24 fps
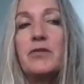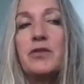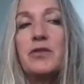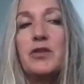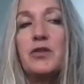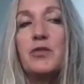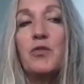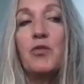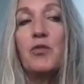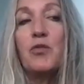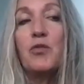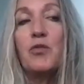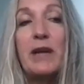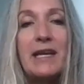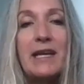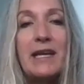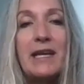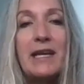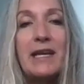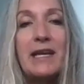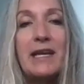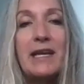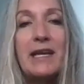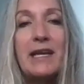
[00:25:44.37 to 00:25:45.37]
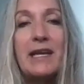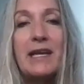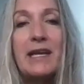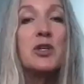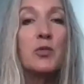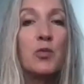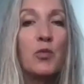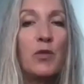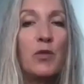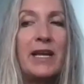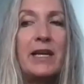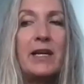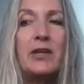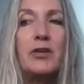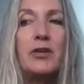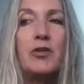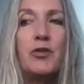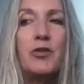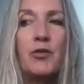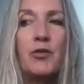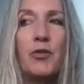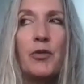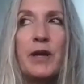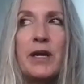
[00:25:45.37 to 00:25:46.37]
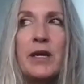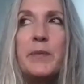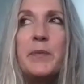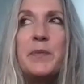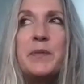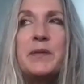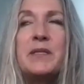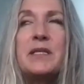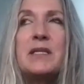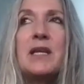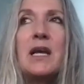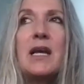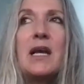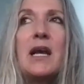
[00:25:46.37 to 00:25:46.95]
to reclaim, to re-encrypt.